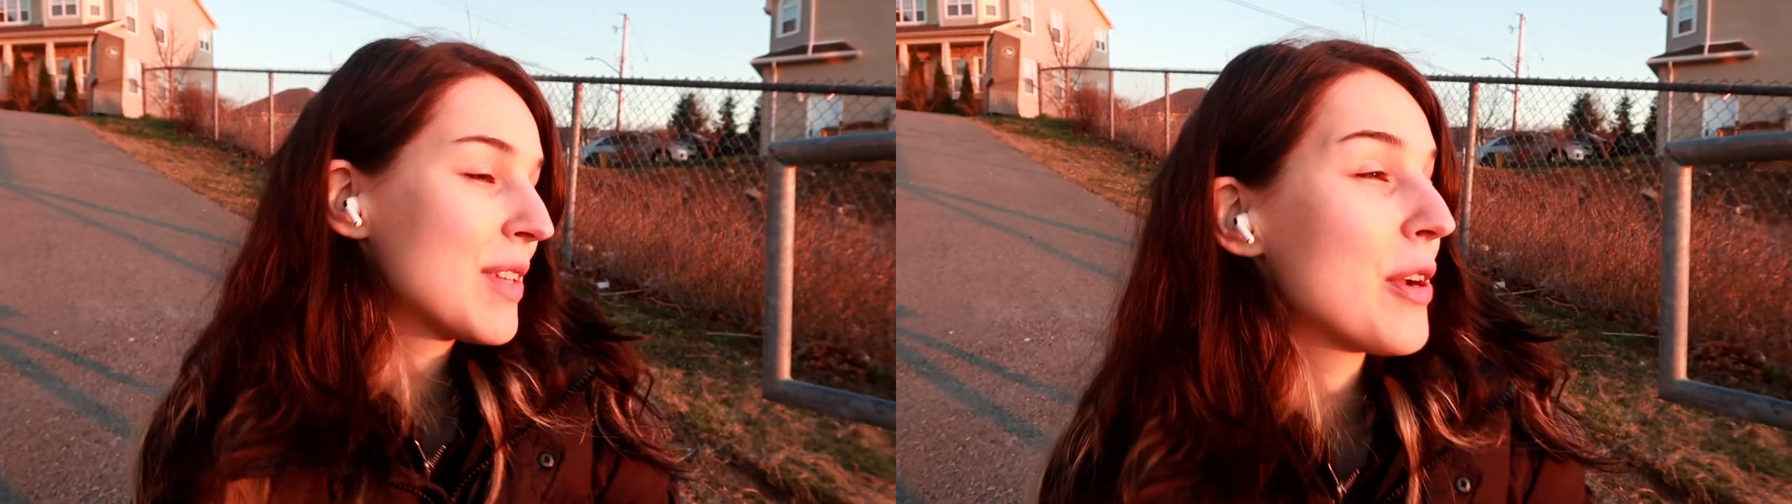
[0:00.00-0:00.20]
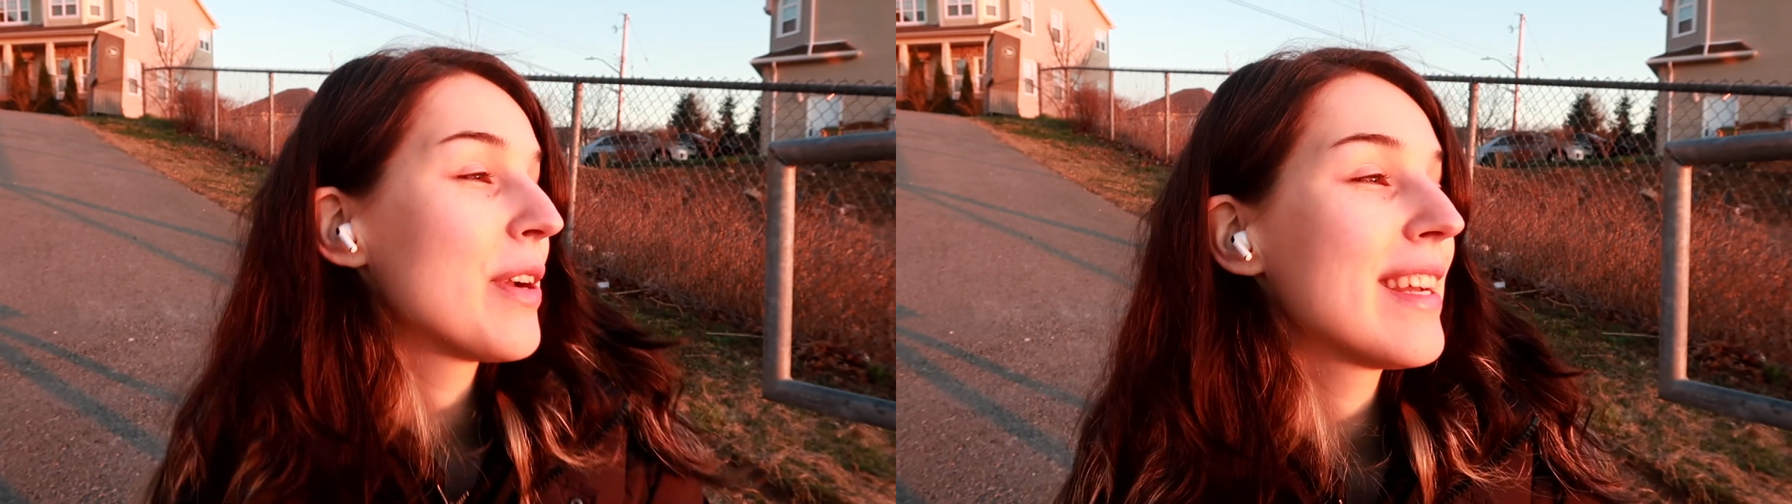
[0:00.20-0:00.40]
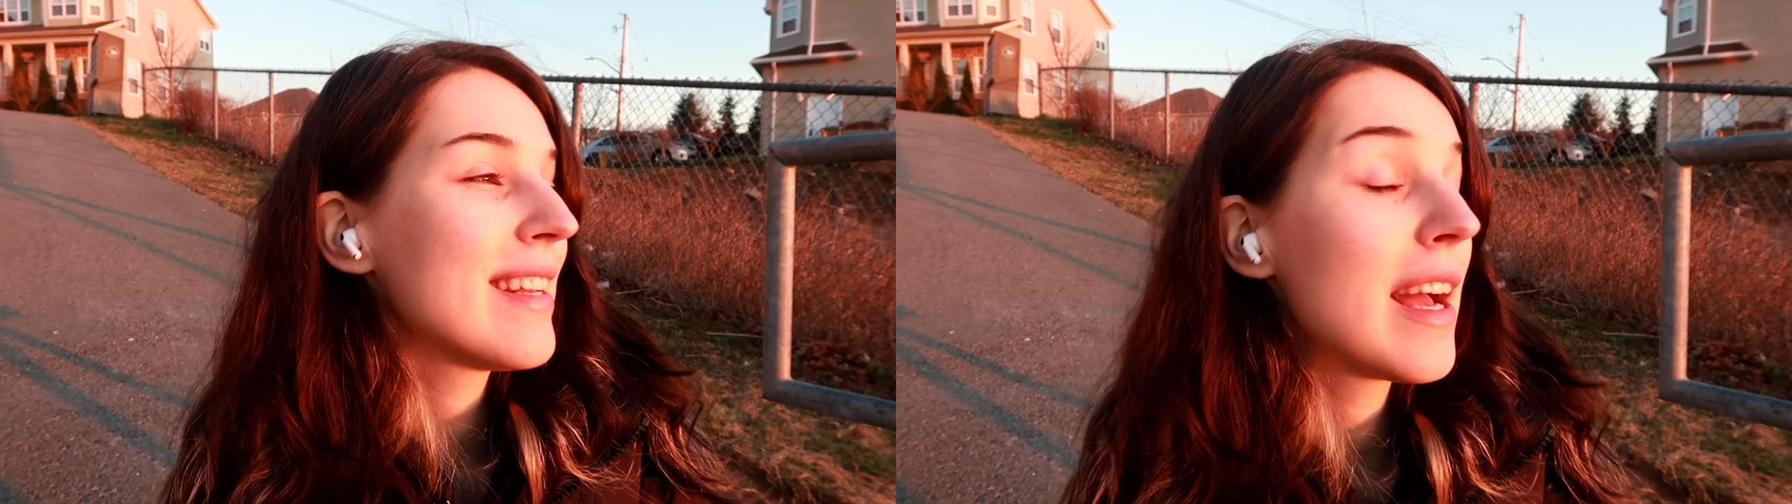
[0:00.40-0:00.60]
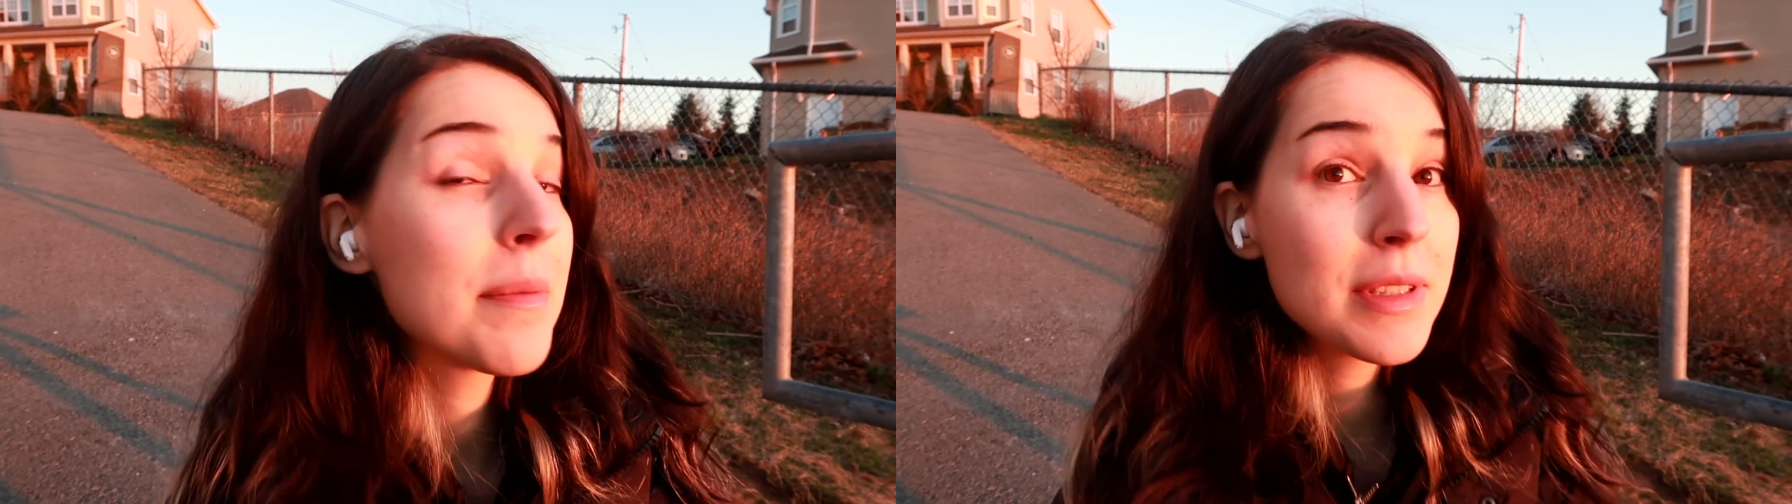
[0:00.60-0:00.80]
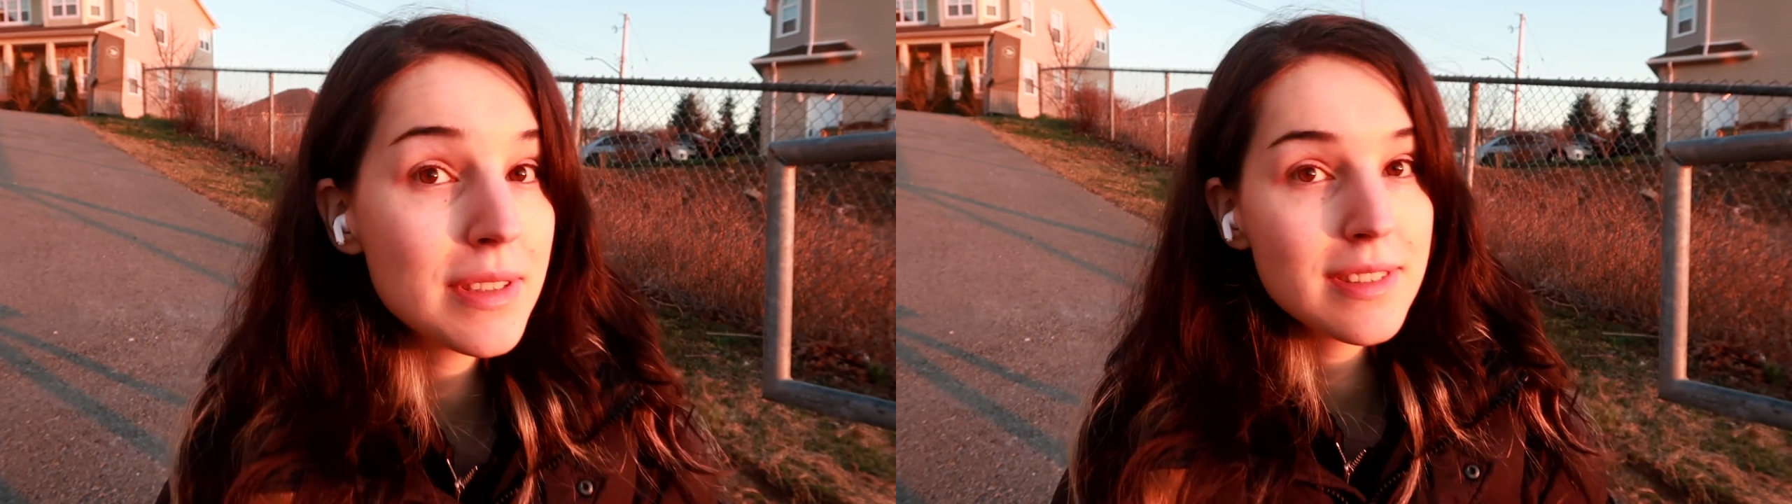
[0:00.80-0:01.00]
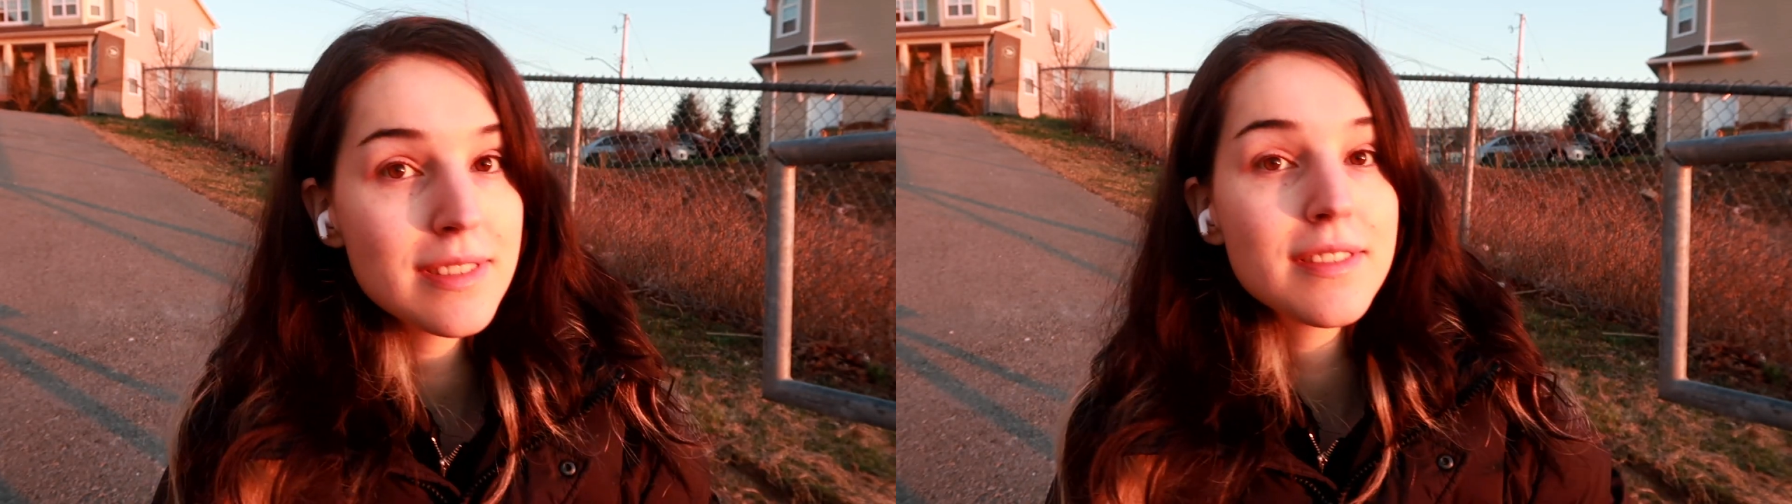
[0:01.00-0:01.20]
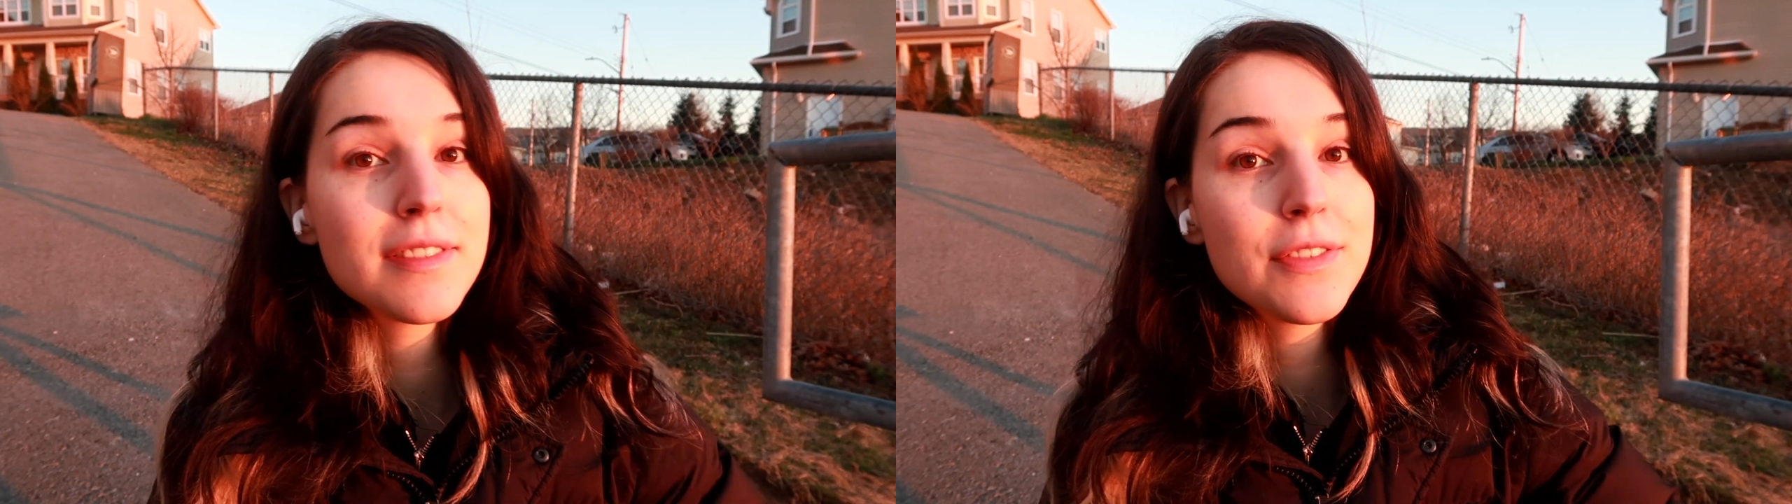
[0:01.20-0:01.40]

Alright, I'm gonna